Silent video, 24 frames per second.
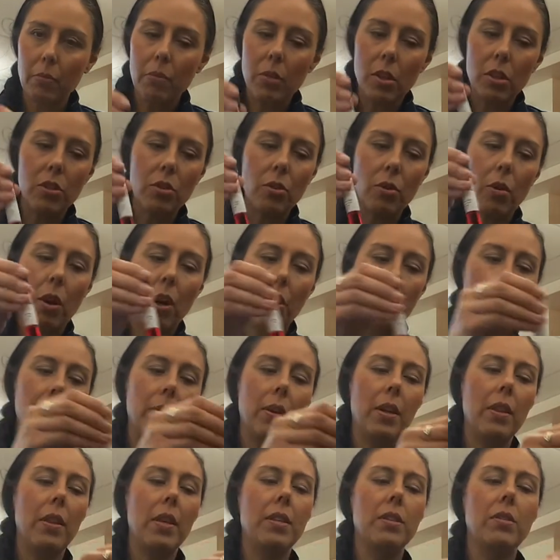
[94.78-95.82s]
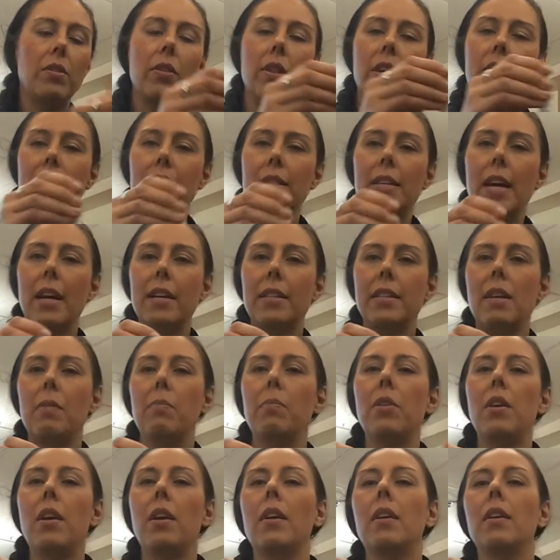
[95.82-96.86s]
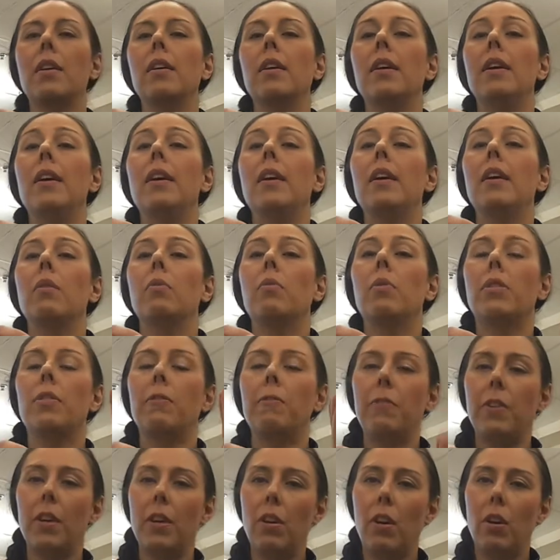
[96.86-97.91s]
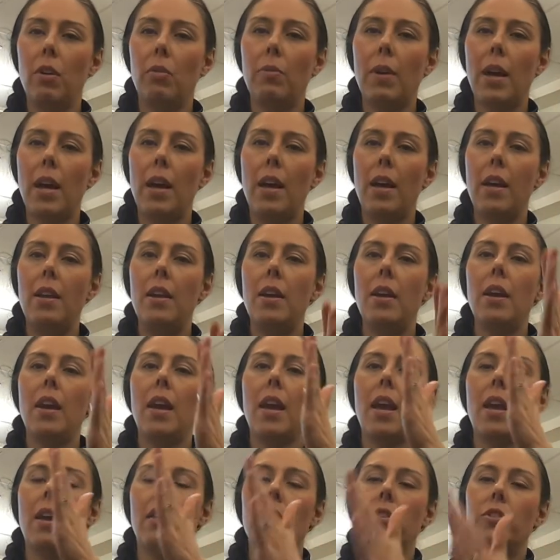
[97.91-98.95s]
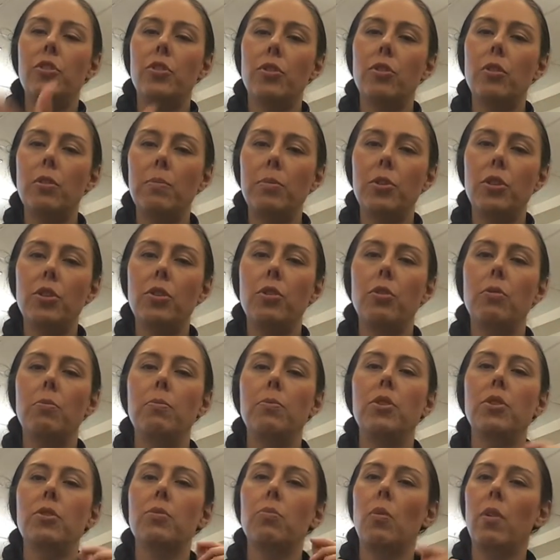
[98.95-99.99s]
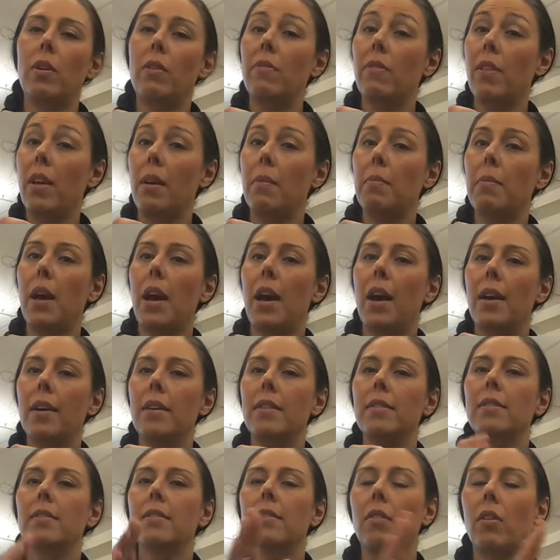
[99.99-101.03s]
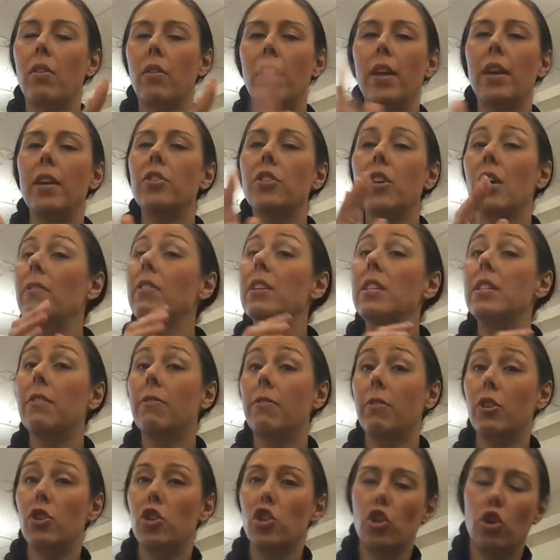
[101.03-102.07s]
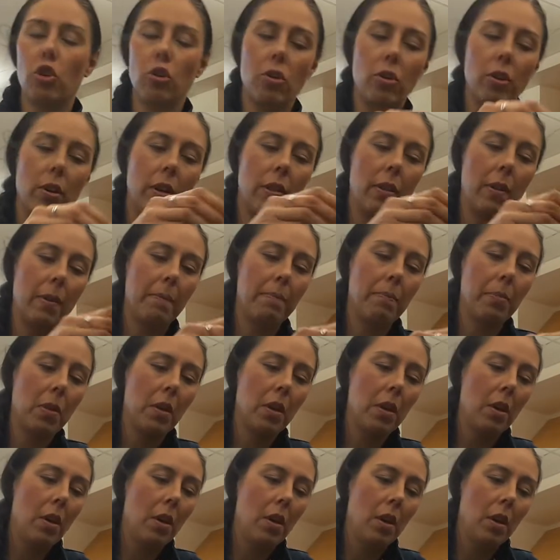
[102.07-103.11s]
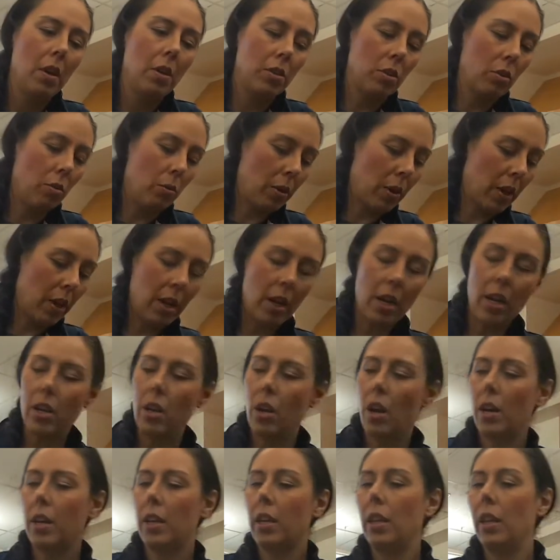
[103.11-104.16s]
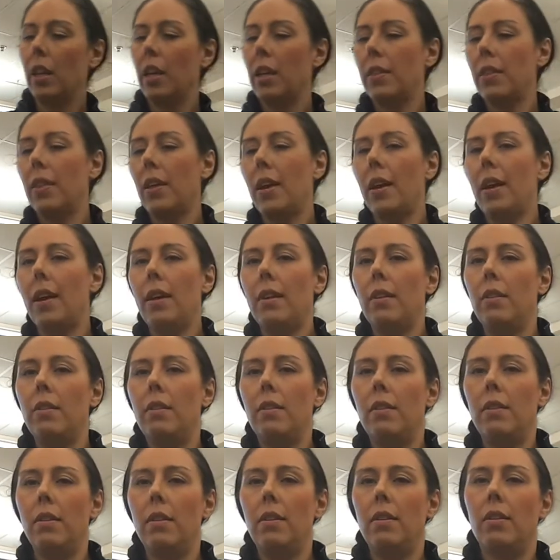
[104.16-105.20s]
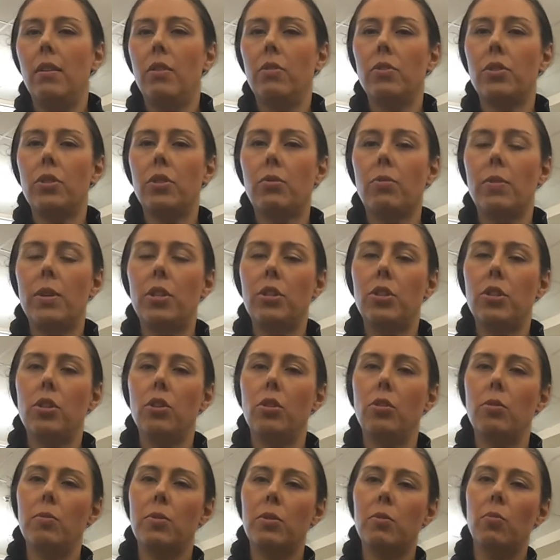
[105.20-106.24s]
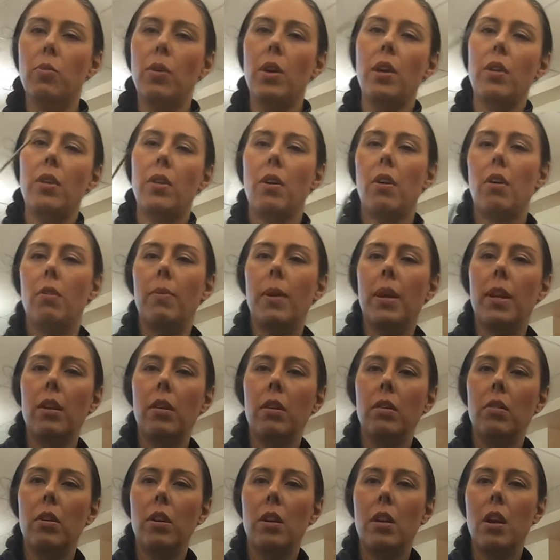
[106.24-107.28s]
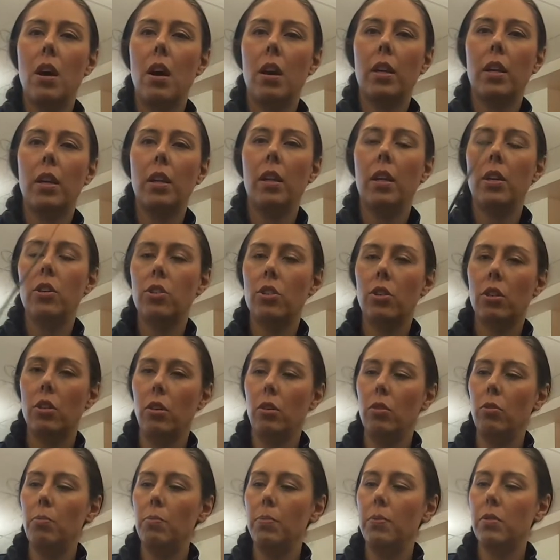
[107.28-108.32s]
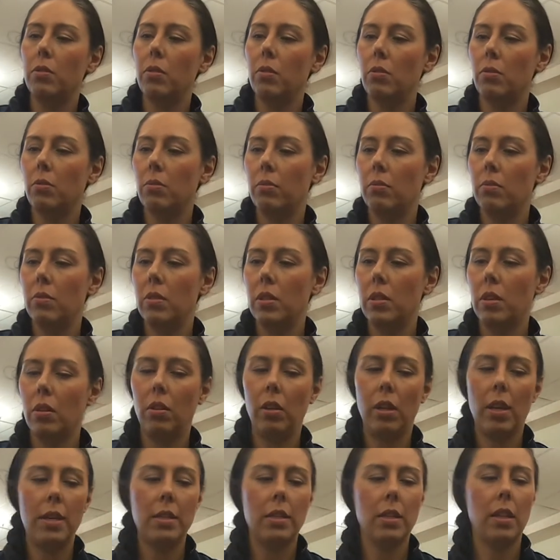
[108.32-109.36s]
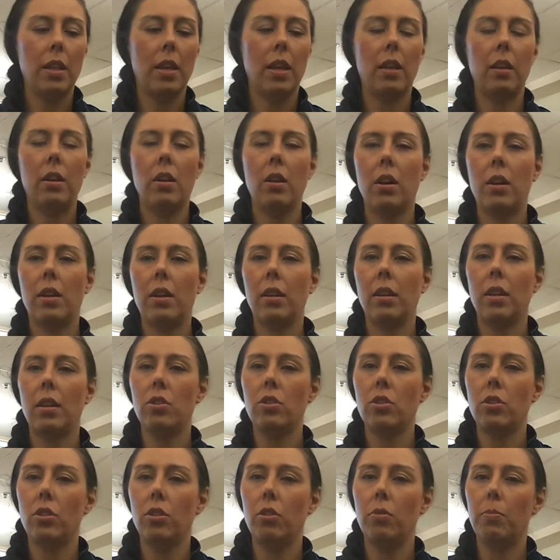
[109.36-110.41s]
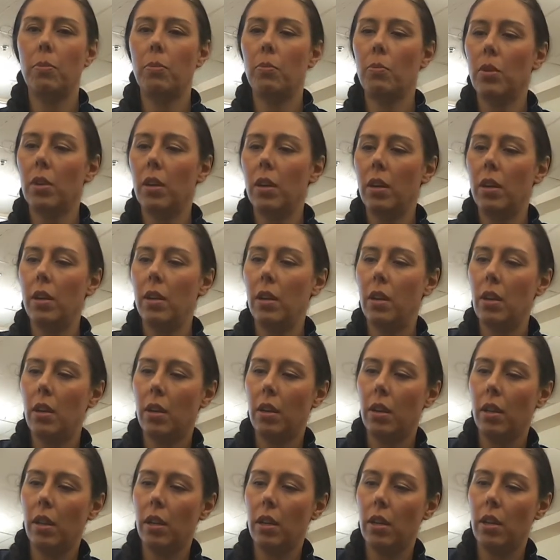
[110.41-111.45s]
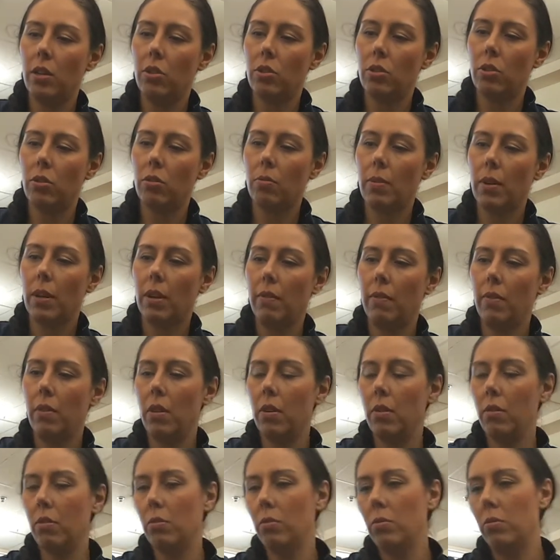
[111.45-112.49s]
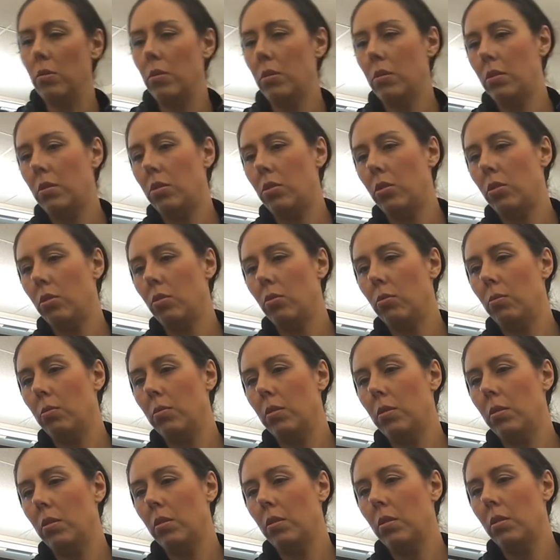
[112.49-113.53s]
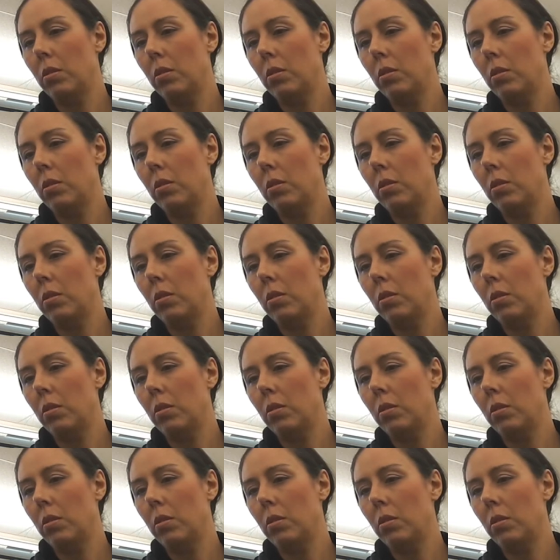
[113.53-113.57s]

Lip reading: So all three of these are the exact same thing with the phenol red and the Durham tube, just one of them has, or they each have a different sugar in them. So we're going to inoculate those three tubes with our regular inoculation loop. So sterilizing that inoculation loop, and we're going to inoculate each three of those tubes.